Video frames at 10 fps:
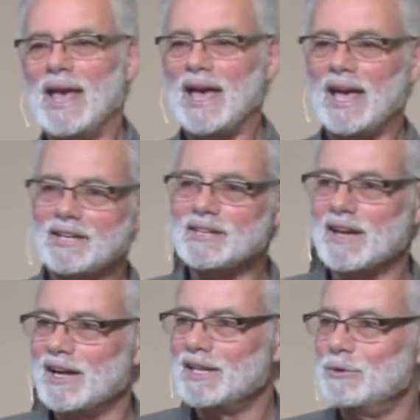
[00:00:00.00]
And
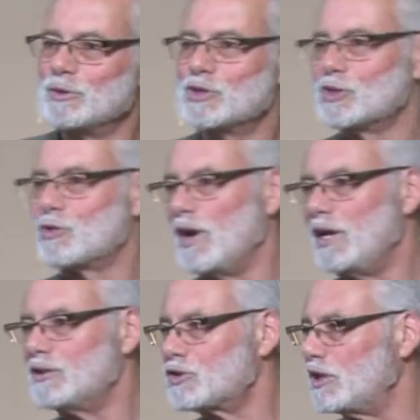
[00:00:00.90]
it was just
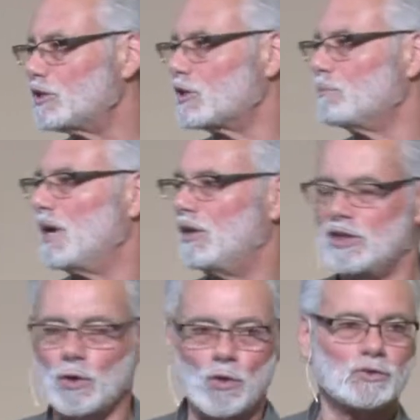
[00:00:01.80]
great seeing some of
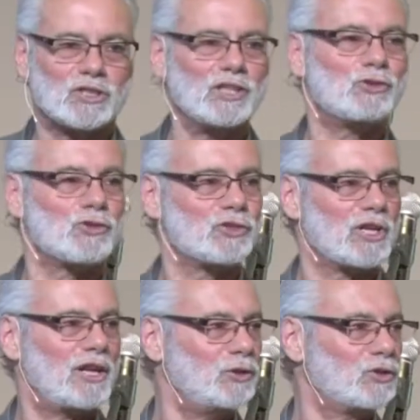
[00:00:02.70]
the old teachers
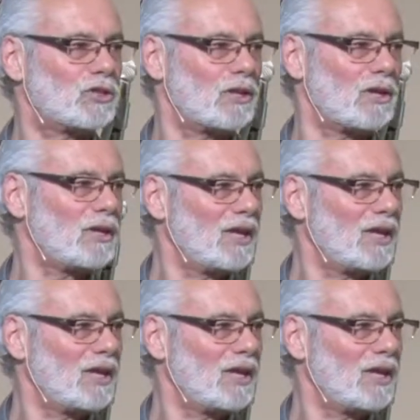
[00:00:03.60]
I used to